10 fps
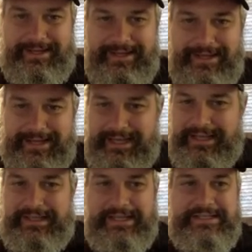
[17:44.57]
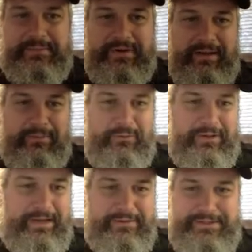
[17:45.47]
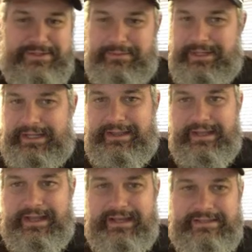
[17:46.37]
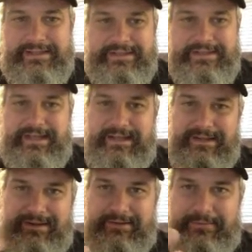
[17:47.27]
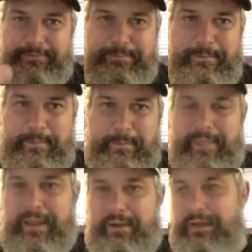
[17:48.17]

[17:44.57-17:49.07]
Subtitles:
here. That's the problem with having so many things is that, you know,